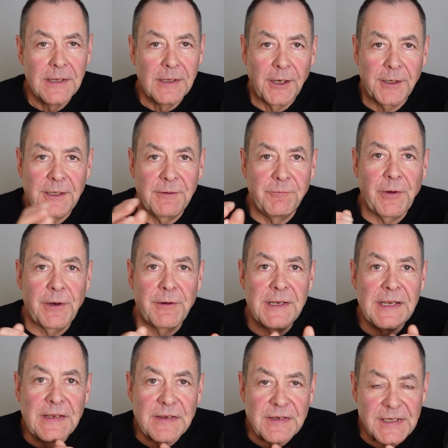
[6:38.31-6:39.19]
I could
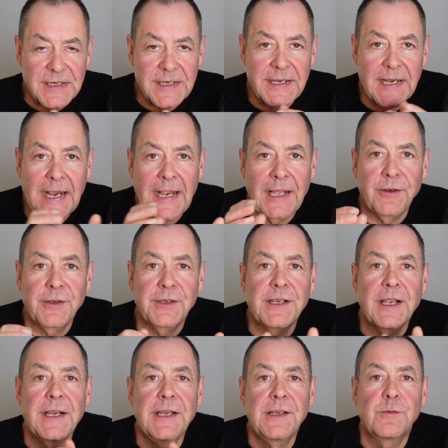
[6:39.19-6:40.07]
very easily
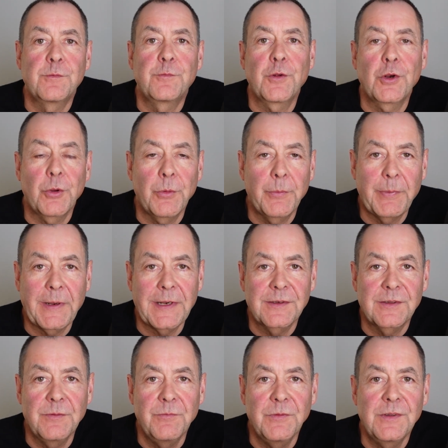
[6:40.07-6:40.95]
allocate follow-up
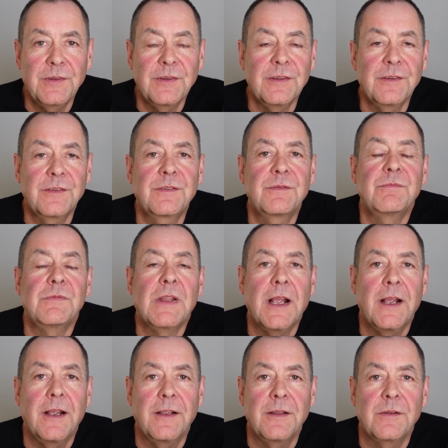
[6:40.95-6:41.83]
activities
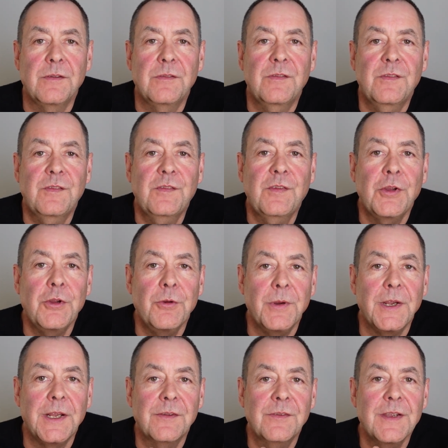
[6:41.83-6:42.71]
to
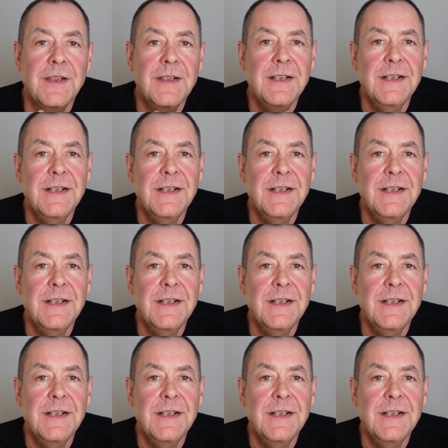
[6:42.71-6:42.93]
it.